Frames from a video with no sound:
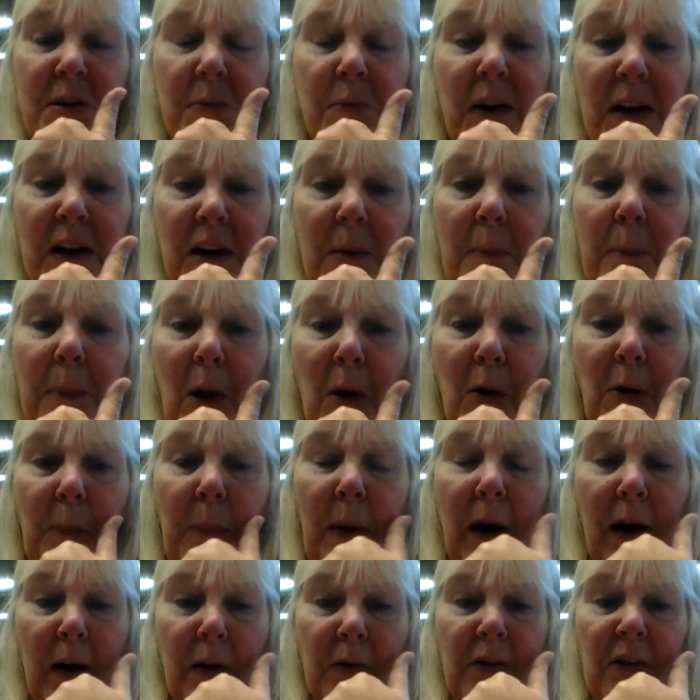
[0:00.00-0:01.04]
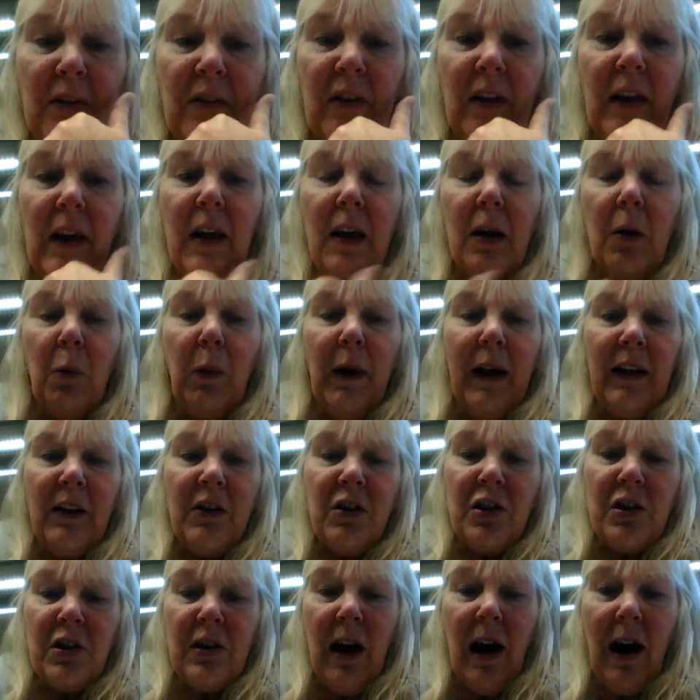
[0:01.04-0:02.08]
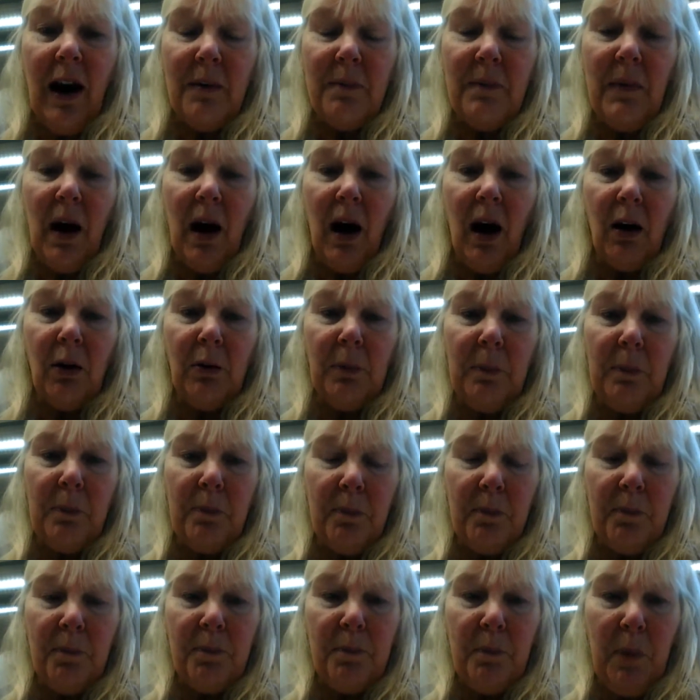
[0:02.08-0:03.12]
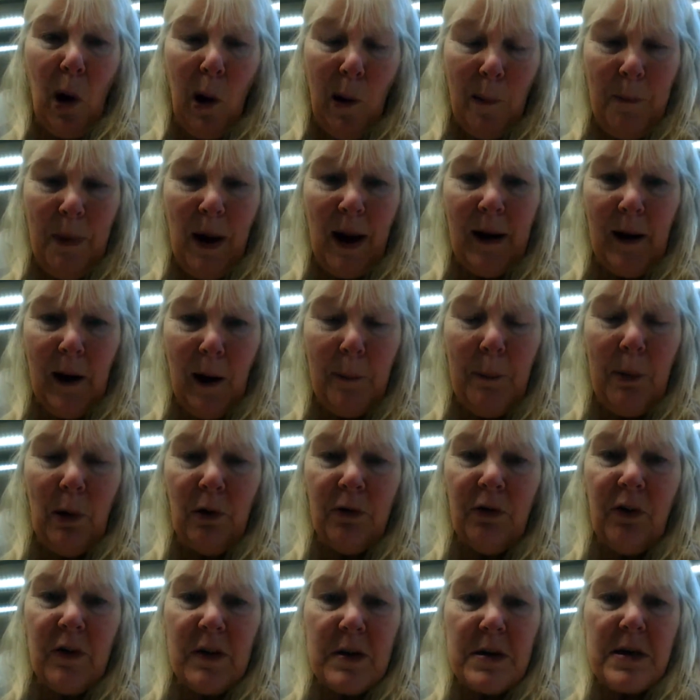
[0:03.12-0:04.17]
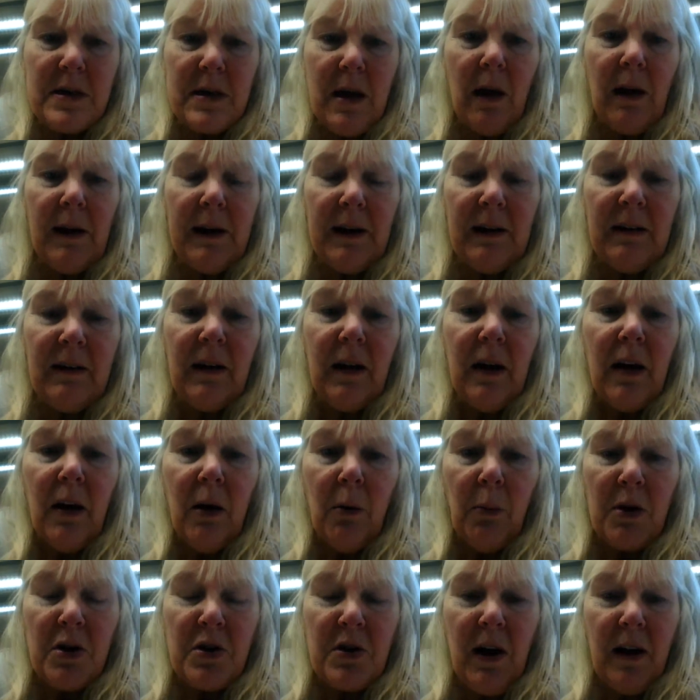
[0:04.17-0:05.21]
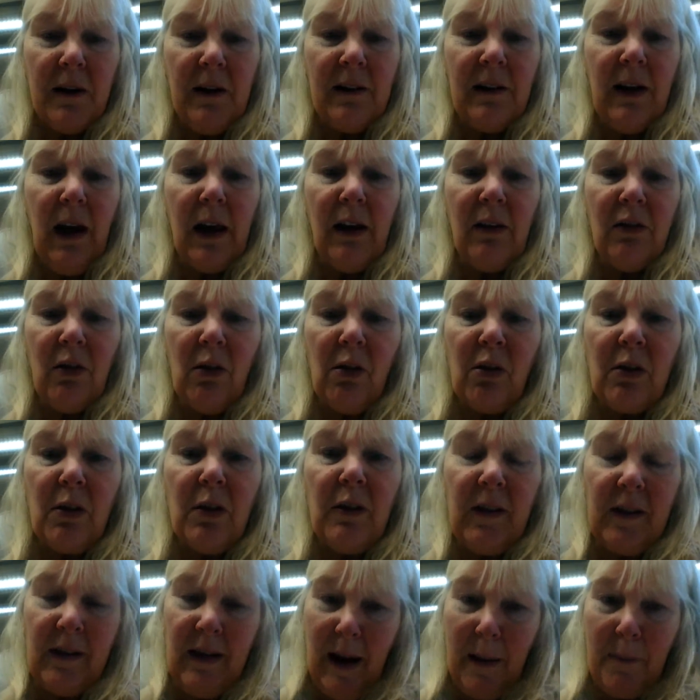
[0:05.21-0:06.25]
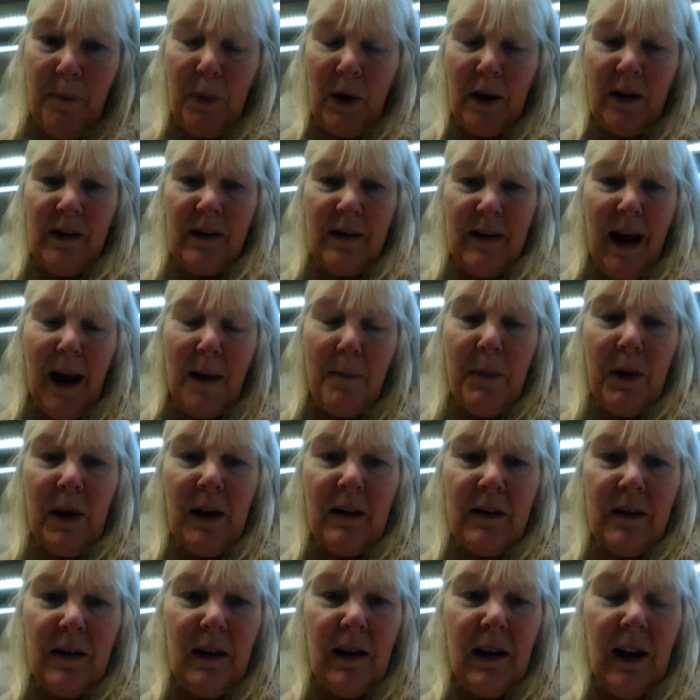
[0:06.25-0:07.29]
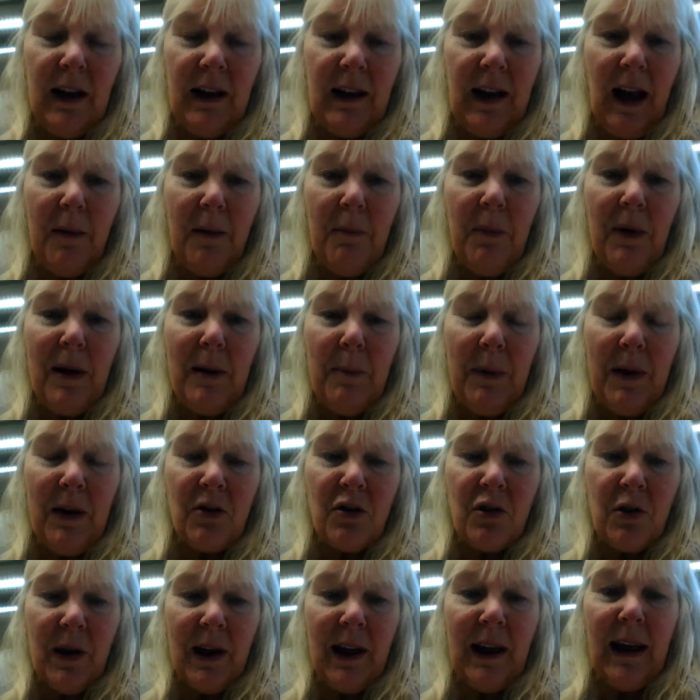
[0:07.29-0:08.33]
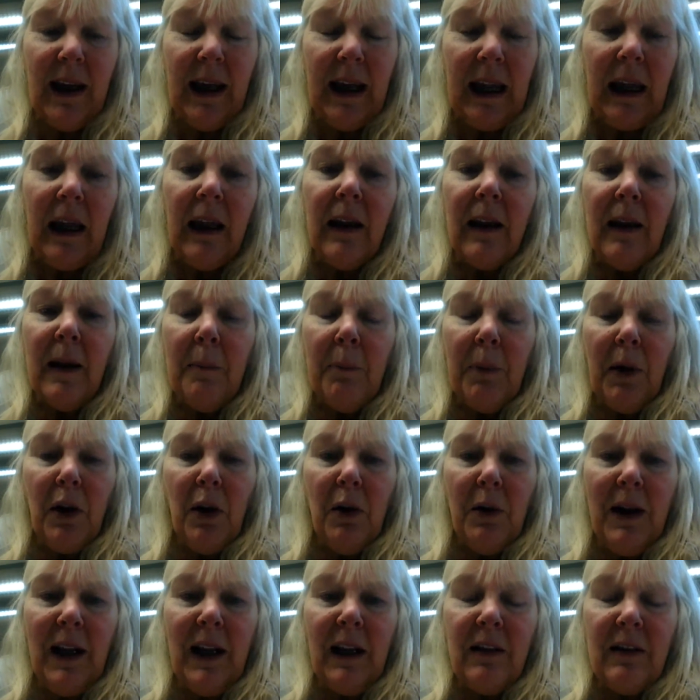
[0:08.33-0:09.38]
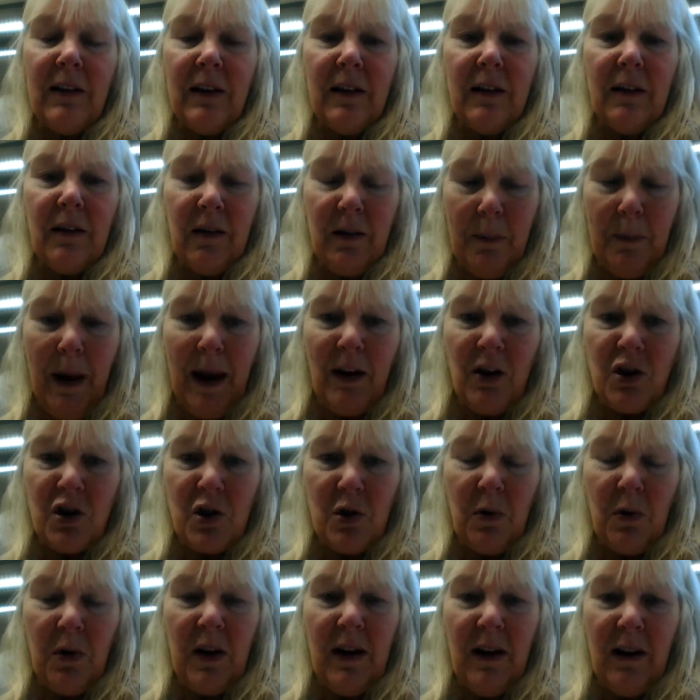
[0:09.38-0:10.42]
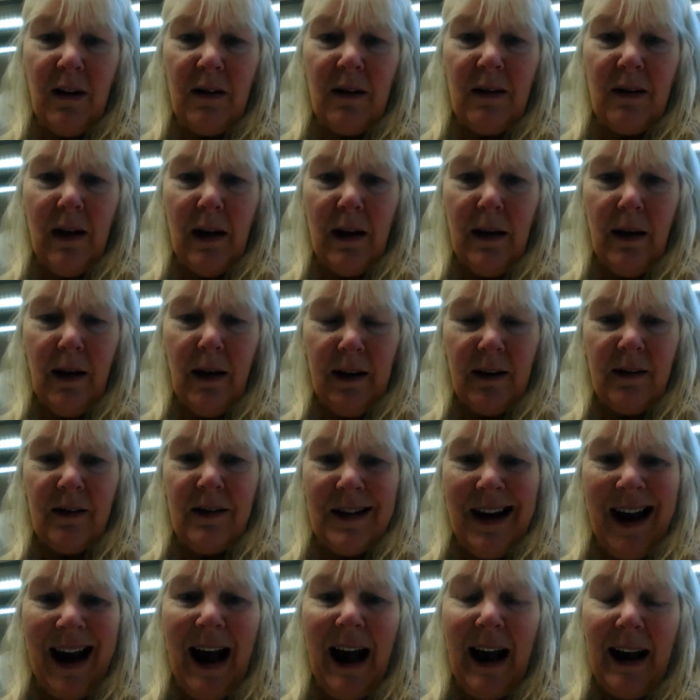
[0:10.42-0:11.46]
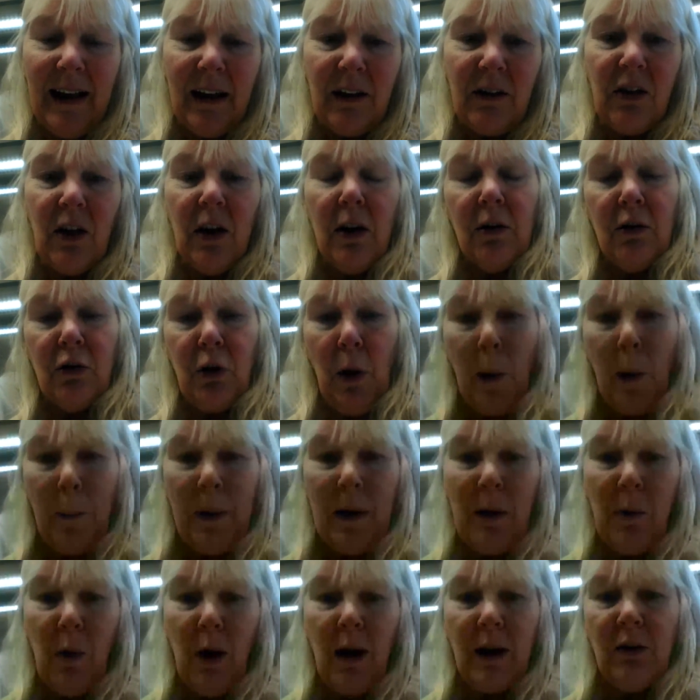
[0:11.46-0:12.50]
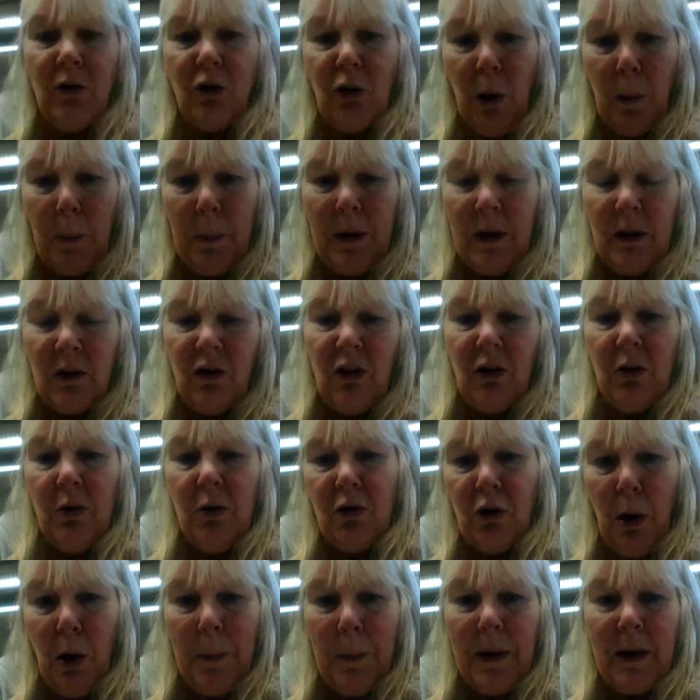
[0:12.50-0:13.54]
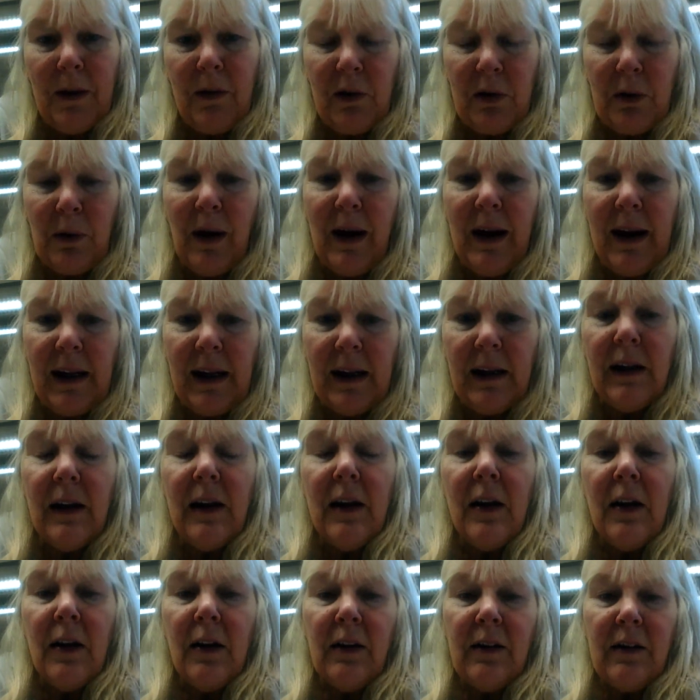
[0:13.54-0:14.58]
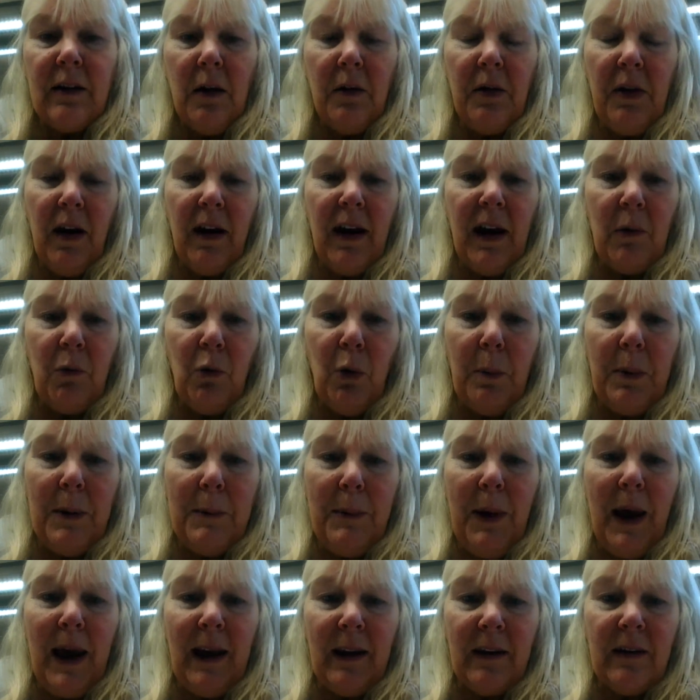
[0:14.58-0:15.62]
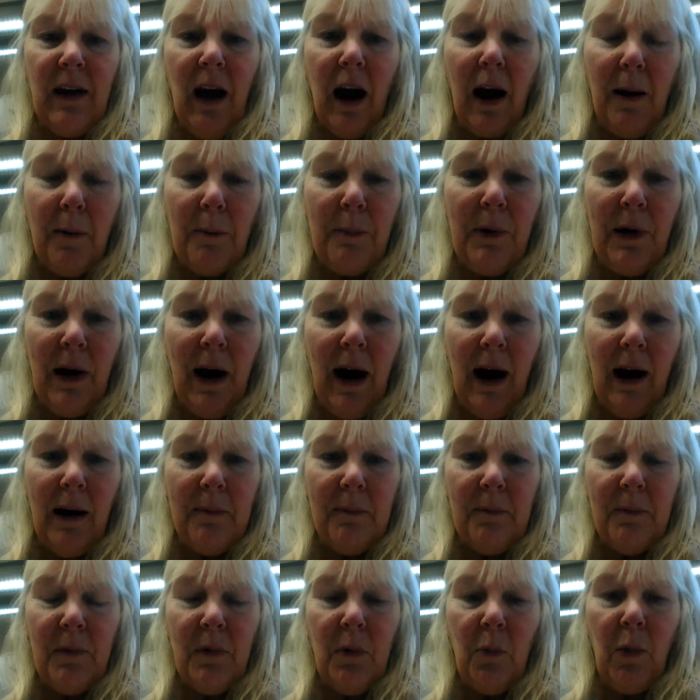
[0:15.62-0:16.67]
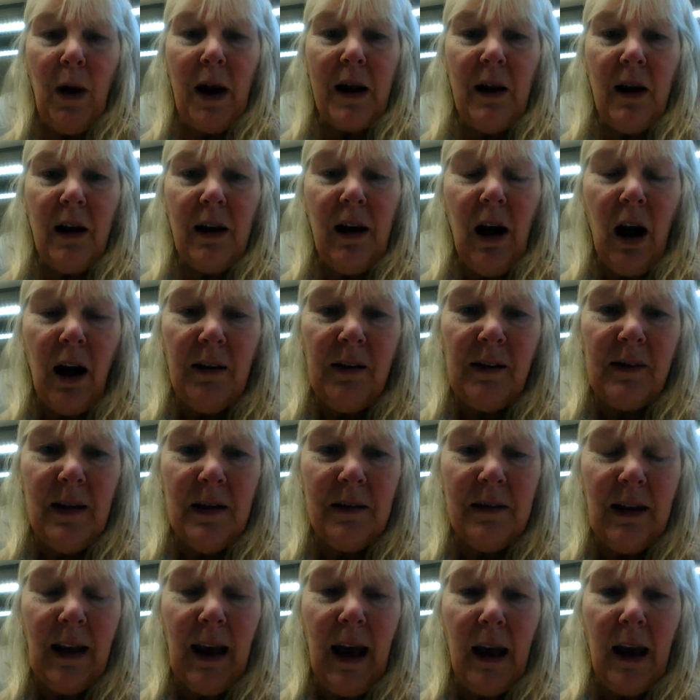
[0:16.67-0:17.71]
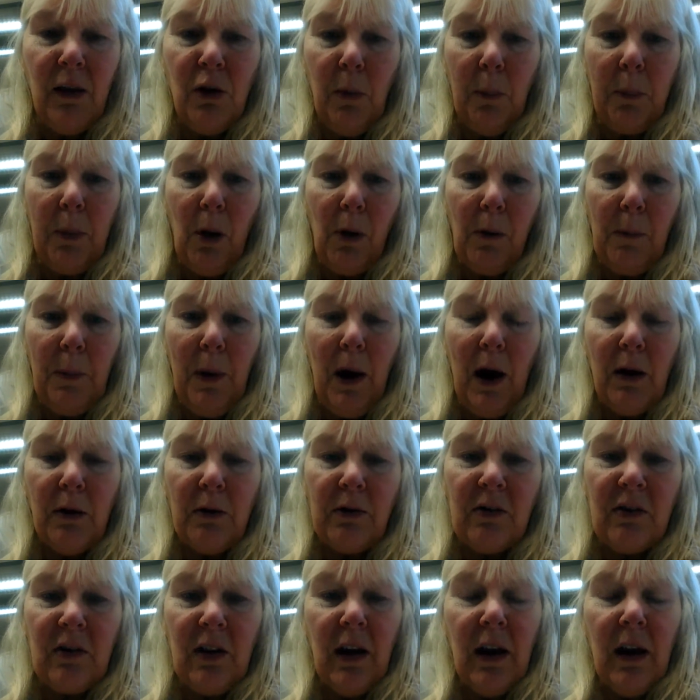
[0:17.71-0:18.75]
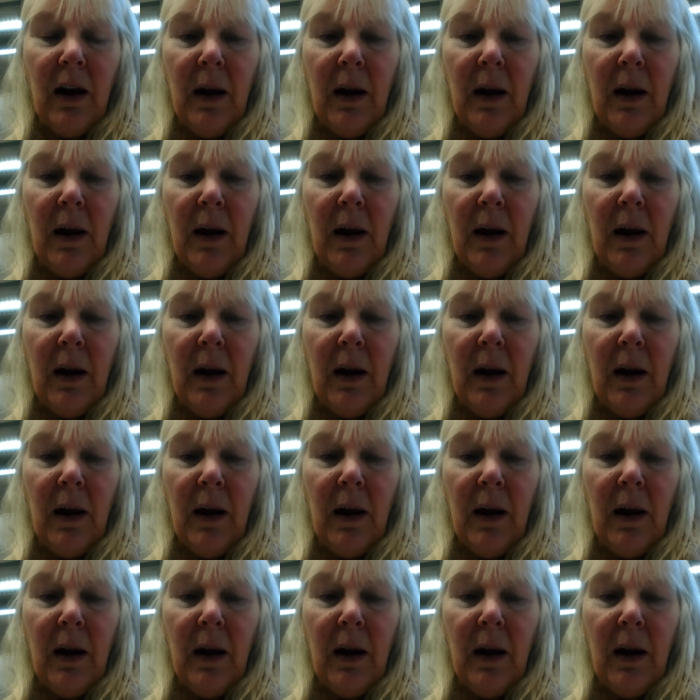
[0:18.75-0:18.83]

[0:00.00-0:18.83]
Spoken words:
written a blog post which I'll pop back up onto the site, which kind of takes you through step by step, because it can be a bit tricky. But you need to make sure that it's tagged topic 1, topic 2, topic 3, so that it will be picked up when I syndicate your blog post.